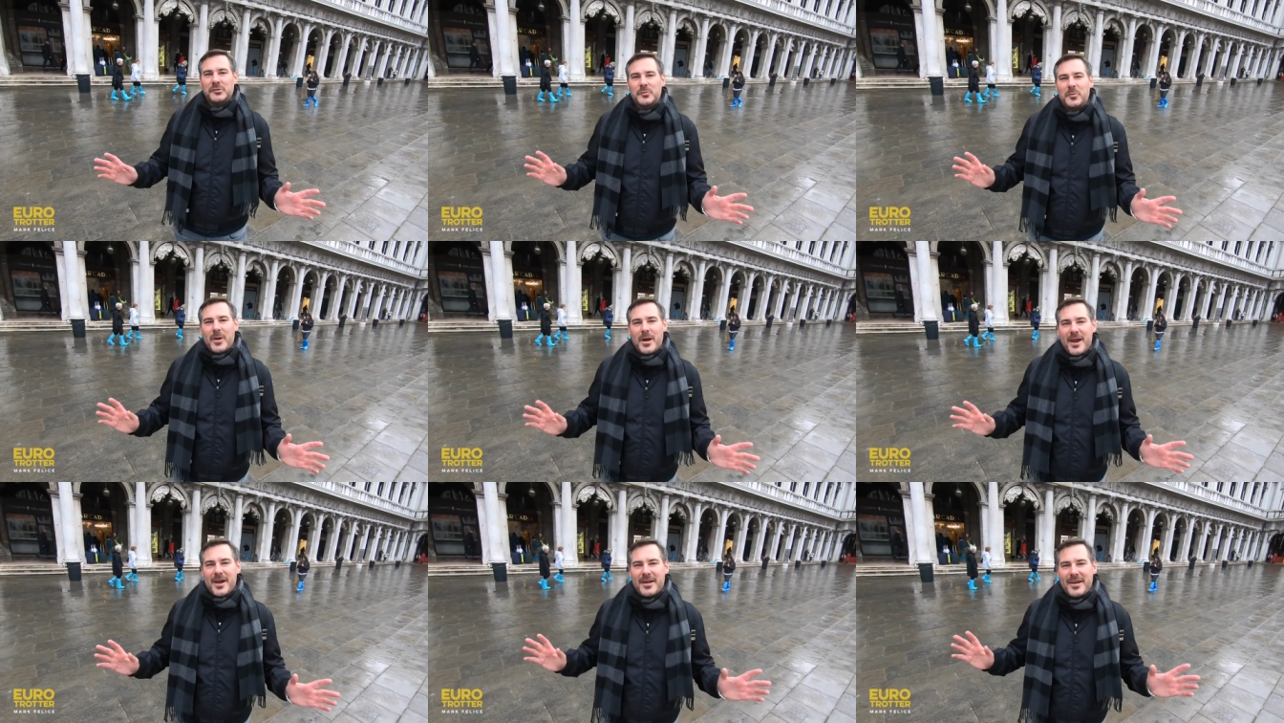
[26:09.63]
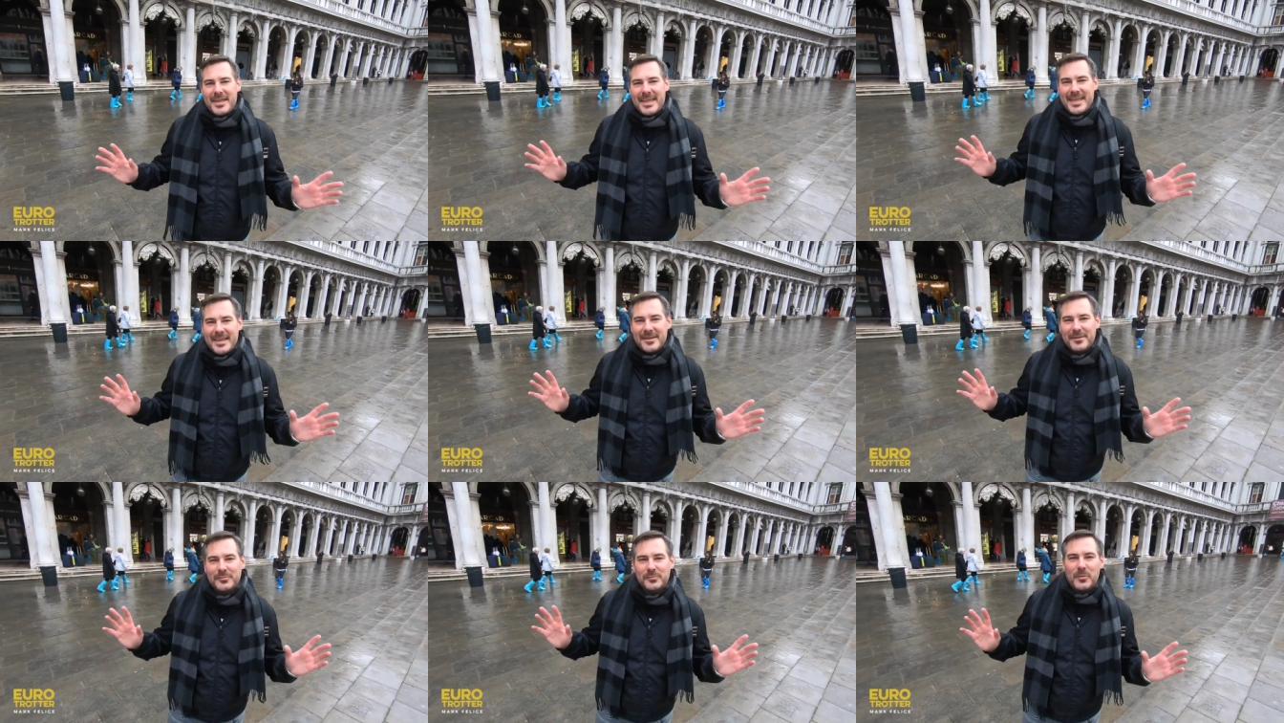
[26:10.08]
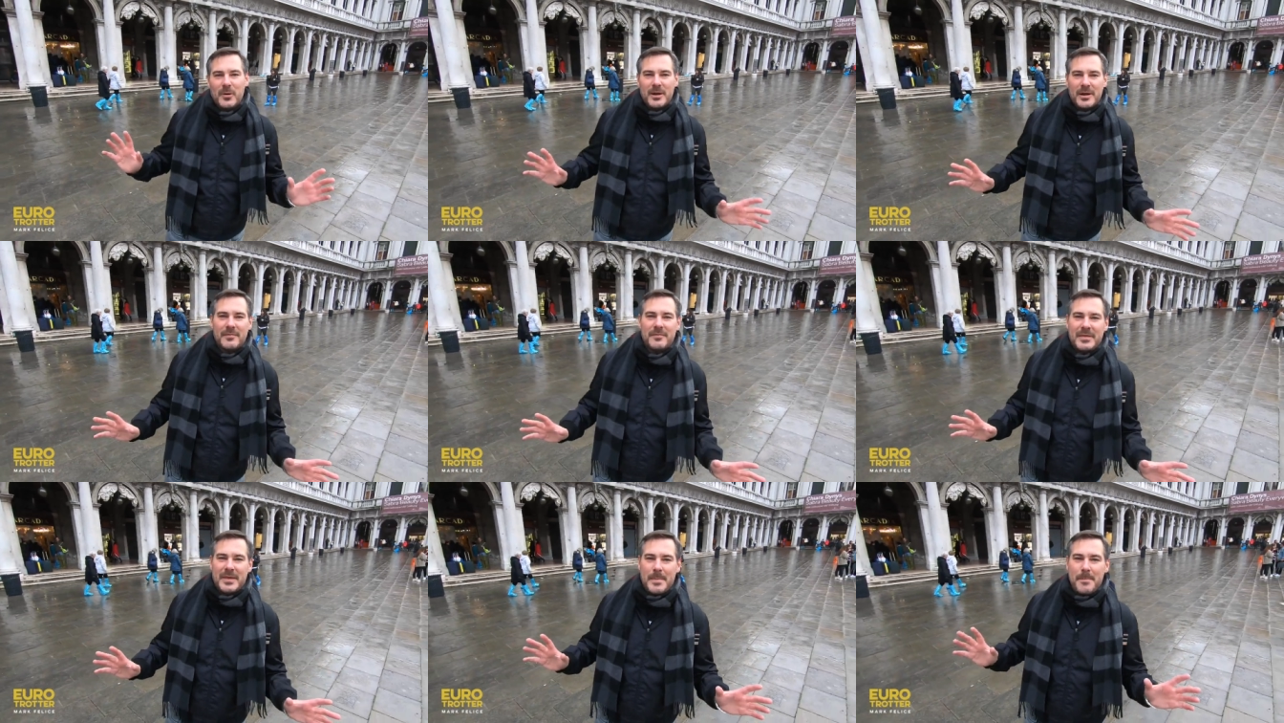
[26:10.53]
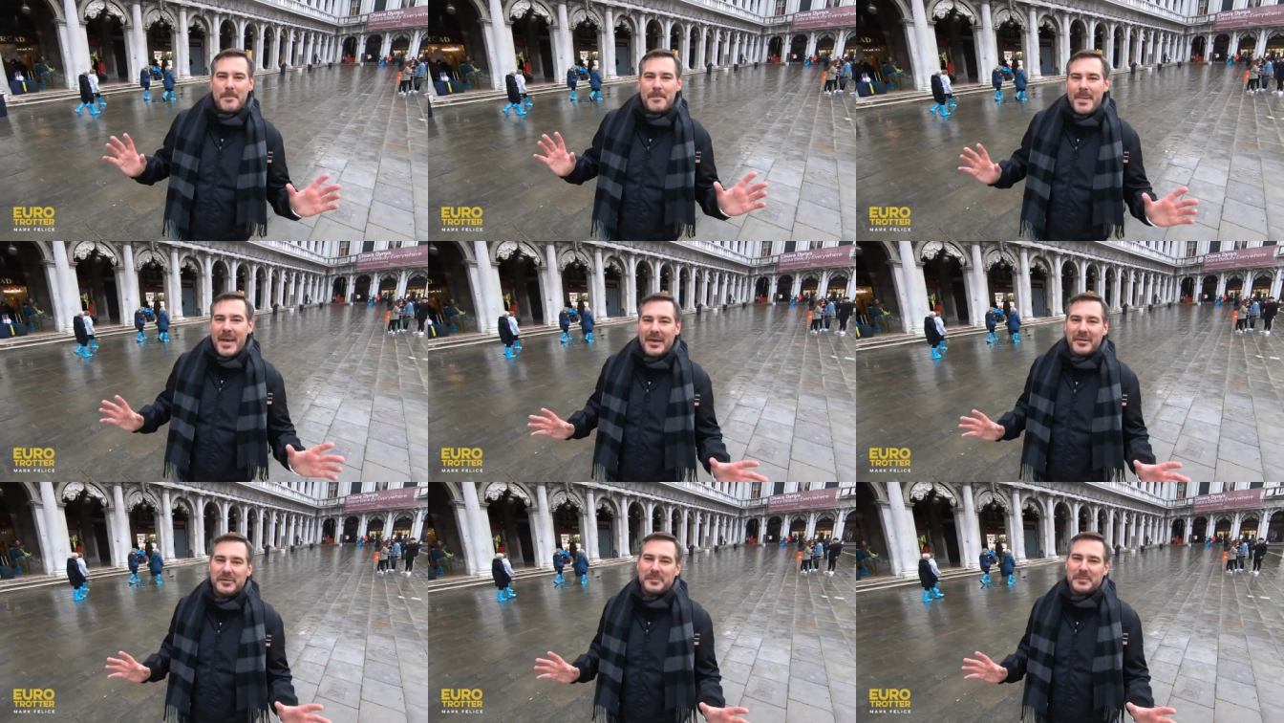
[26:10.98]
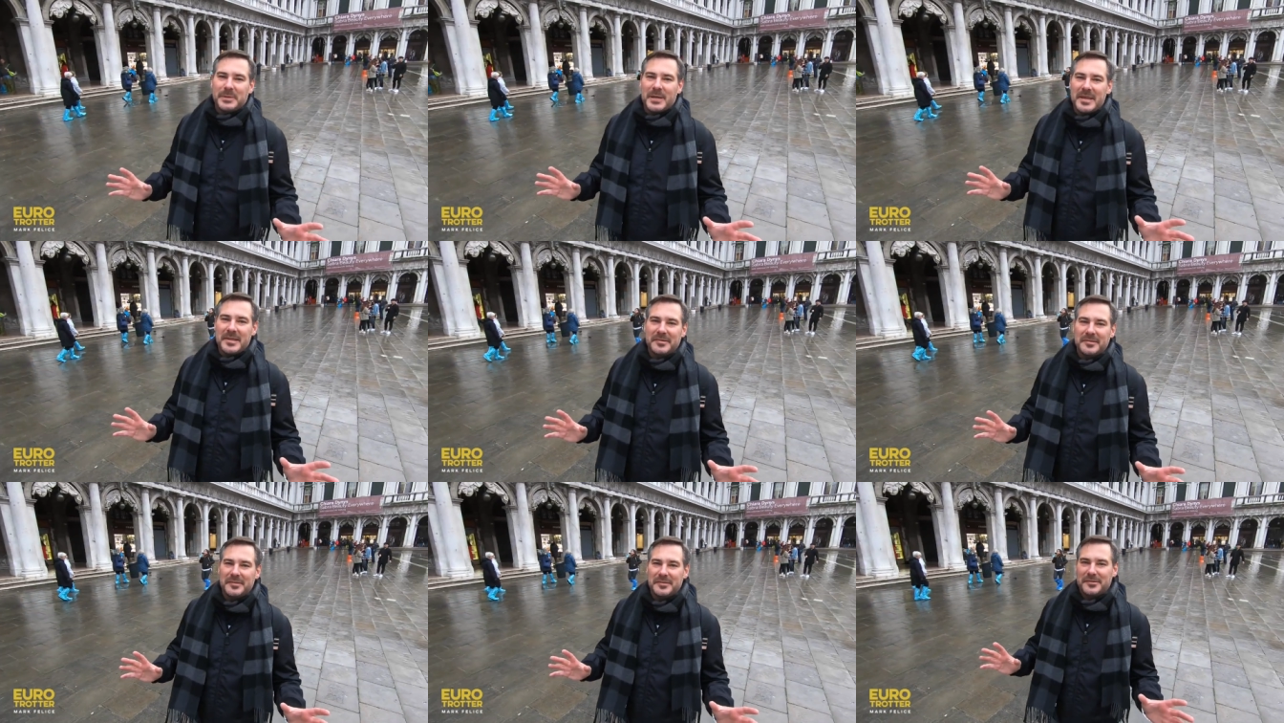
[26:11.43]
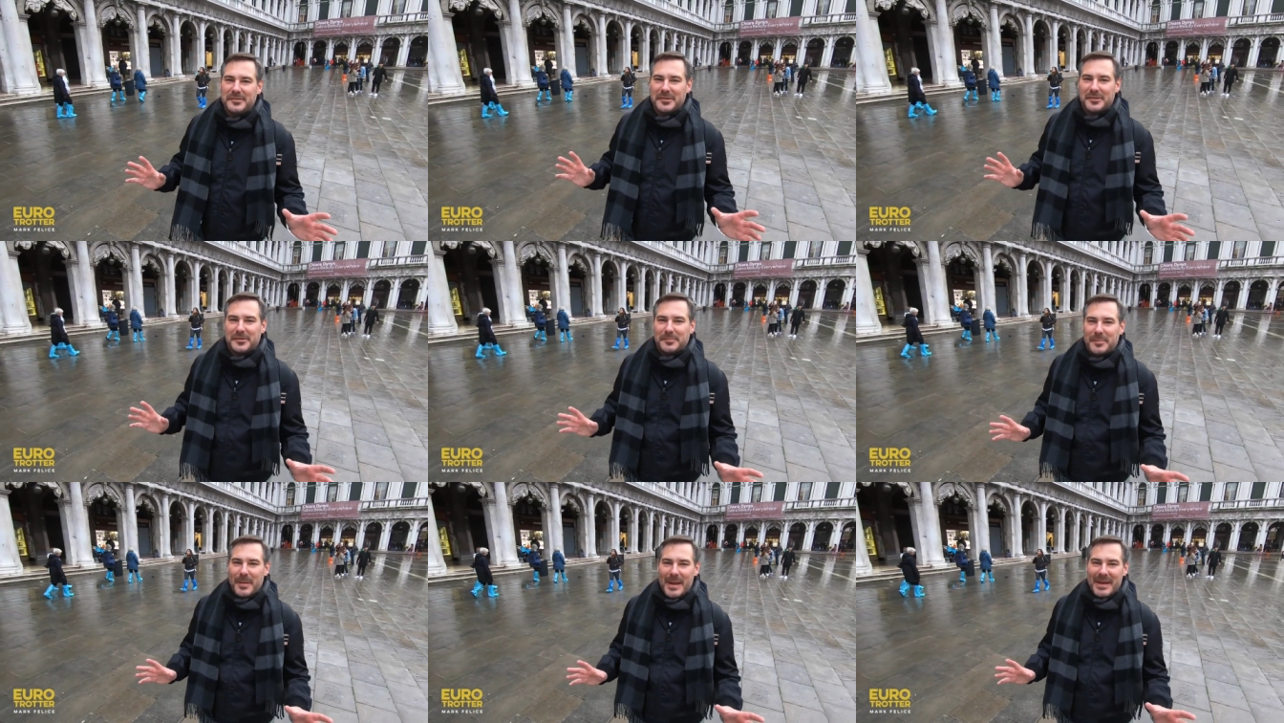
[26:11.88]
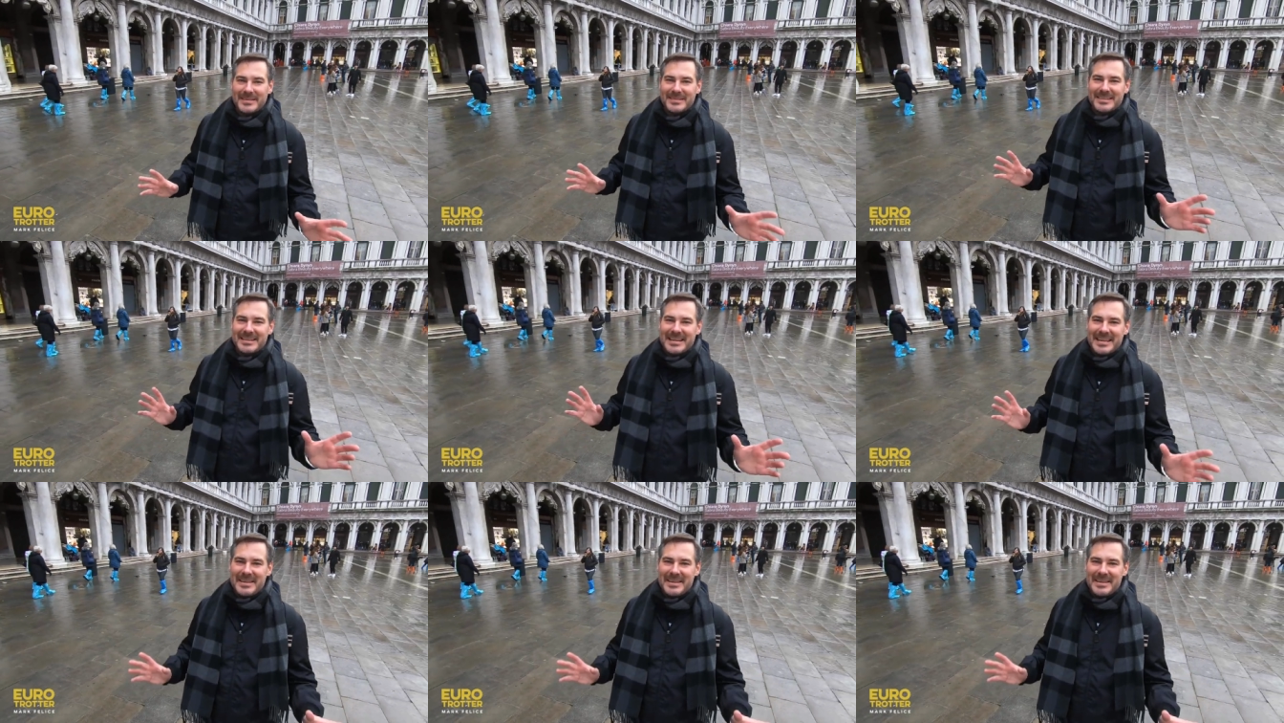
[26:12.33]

Square is one of the best places to spend an